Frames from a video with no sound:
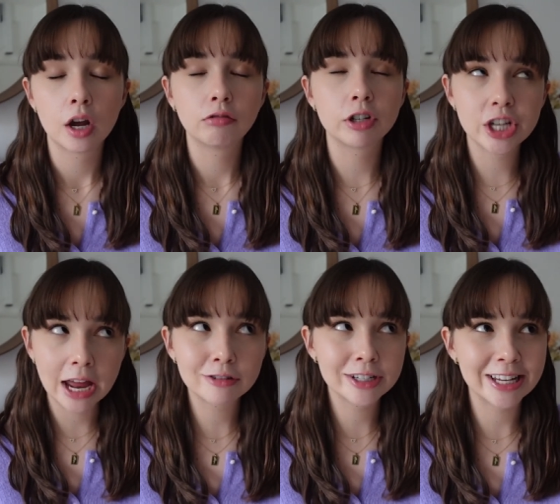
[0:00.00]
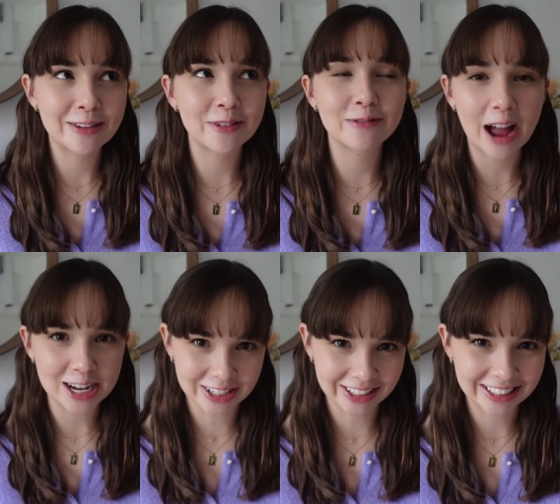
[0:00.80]
regenerative
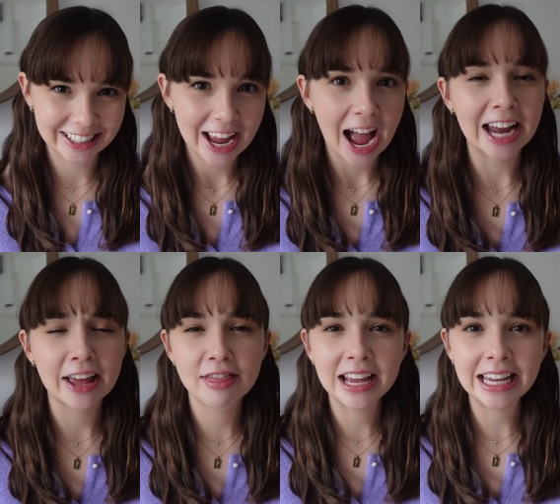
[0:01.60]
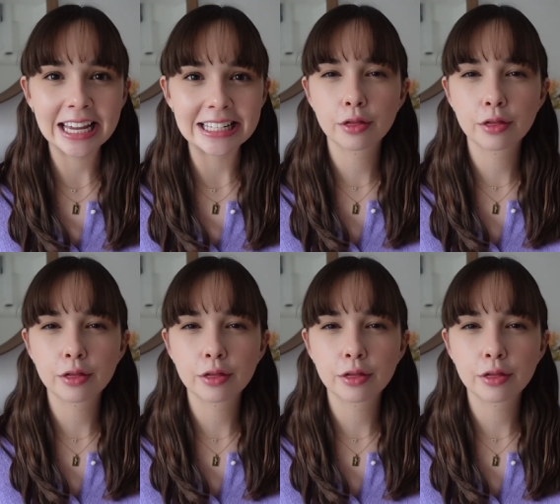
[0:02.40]
fashion and I think it